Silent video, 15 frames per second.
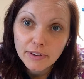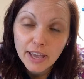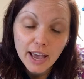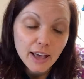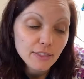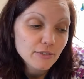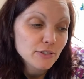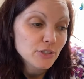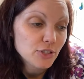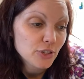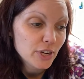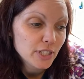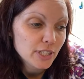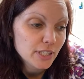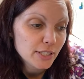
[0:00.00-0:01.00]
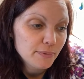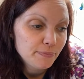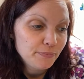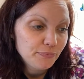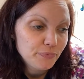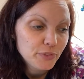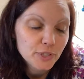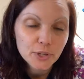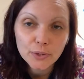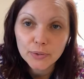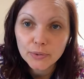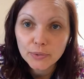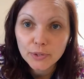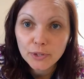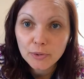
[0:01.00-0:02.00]
Katherine Johnson.
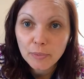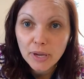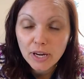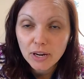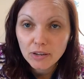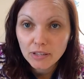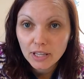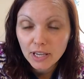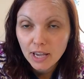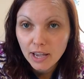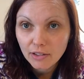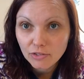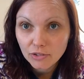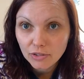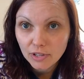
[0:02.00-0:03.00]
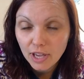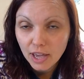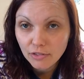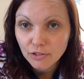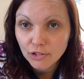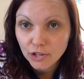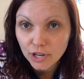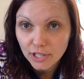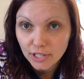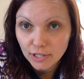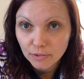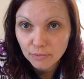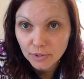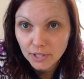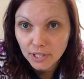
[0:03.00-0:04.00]
So you may know that Katherine
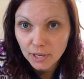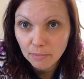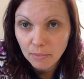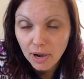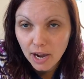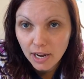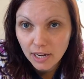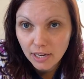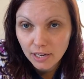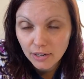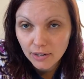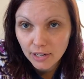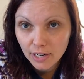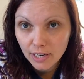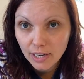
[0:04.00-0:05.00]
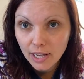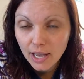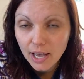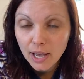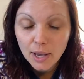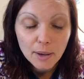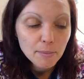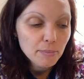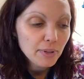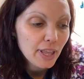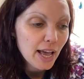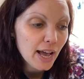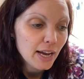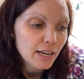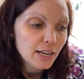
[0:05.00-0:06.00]
Johnson was a pioneering
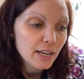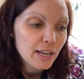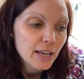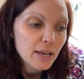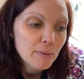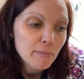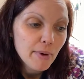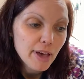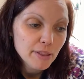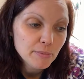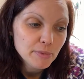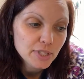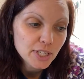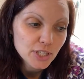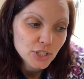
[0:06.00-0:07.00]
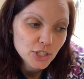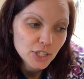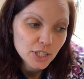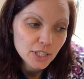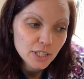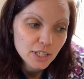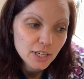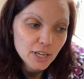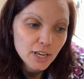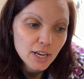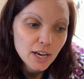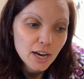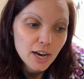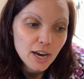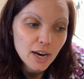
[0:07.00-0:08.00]
Black mathematician,
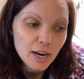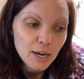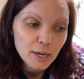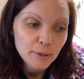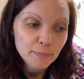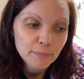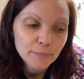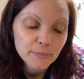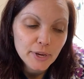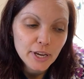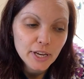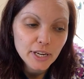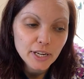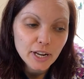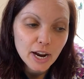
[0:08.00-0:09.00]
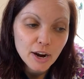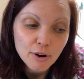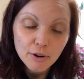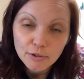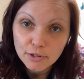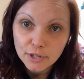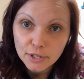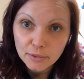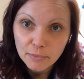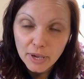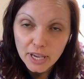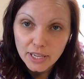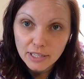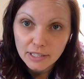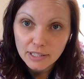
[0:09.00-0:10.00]
an
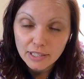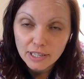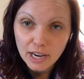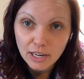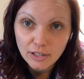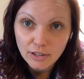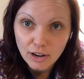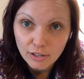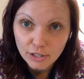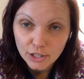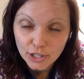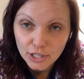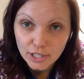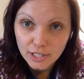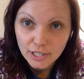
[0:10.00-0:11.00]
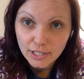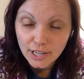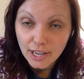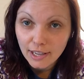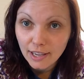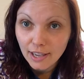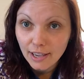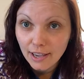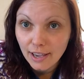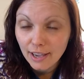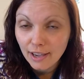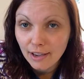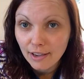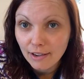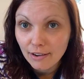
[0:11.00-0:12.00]
aerospace technologist,
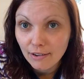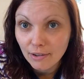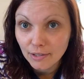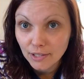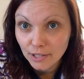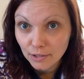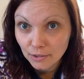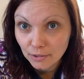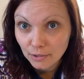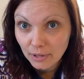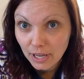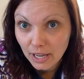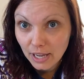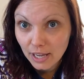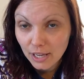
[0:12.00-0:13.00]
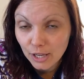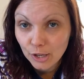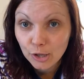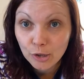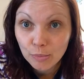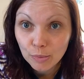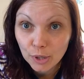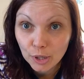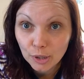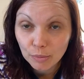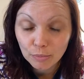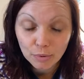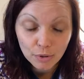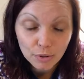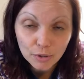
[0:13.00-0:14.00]
aka also a human
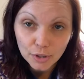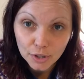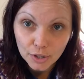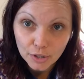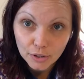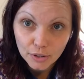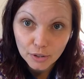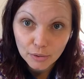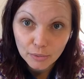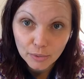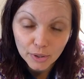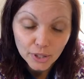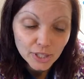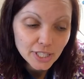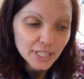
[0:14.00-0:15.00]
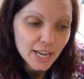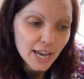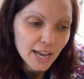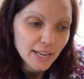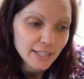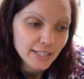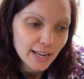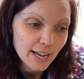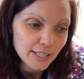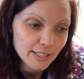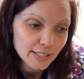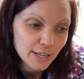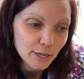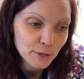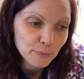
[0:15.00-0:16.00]
computer that worked at
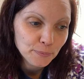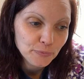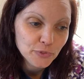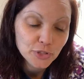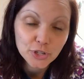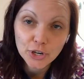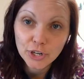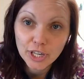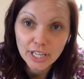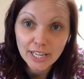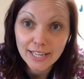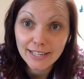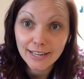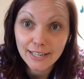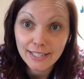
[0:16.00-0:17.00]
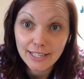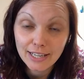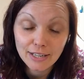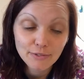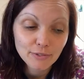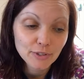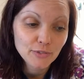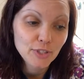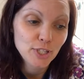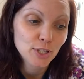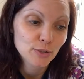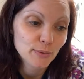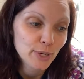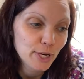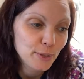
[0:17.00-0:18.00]
NASA starting in
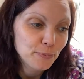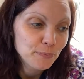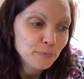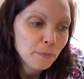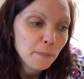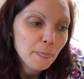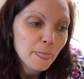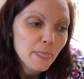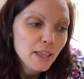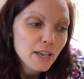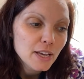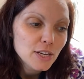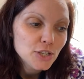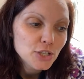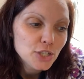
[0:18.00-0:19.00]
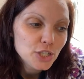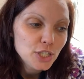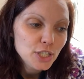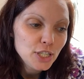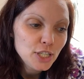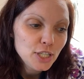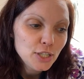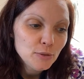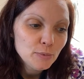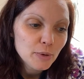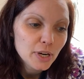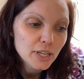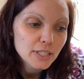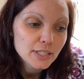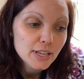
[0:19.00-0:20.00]
1953. She
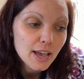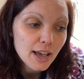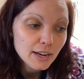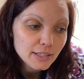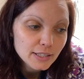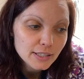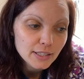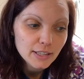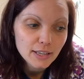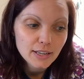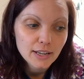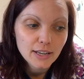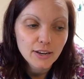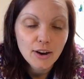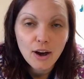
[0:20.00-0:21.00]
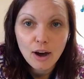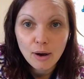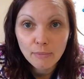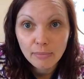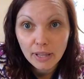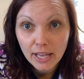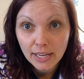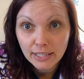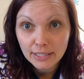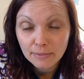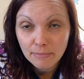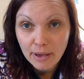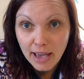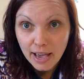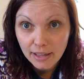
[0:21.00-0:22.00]
was excellent at complex
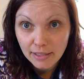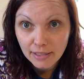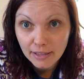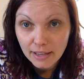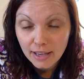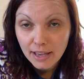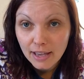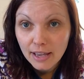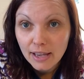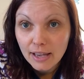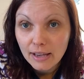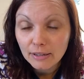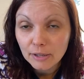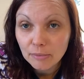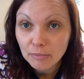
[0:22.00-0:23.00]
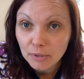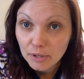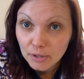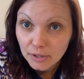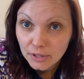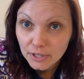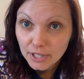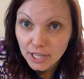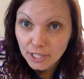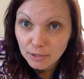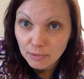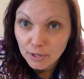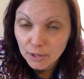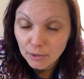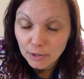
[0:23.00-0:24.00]
math. Computers, as
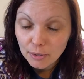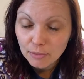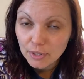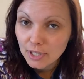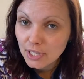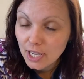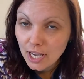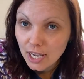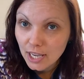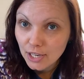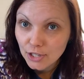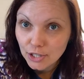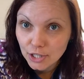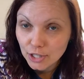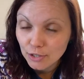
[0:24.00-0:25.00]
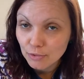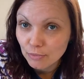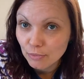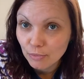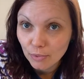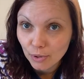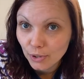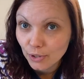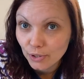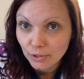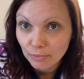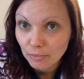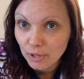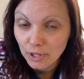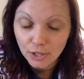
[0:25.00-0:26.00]
we know them today, just weren't
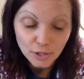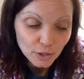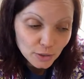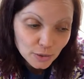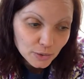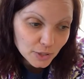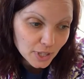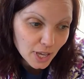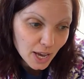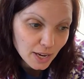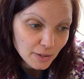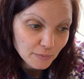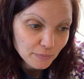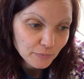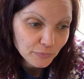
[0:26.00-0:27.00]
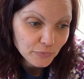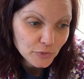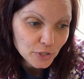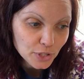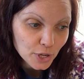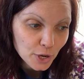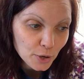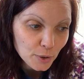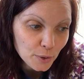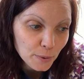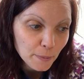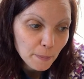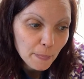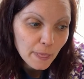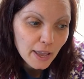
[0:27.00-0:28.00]
being used then. So
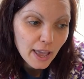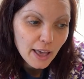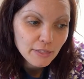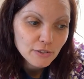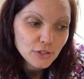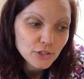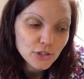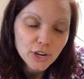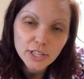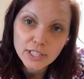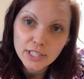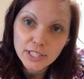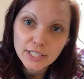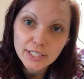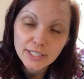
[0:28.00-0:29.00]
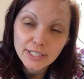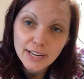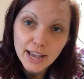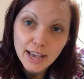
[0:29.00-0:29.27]
Katherine Johnson's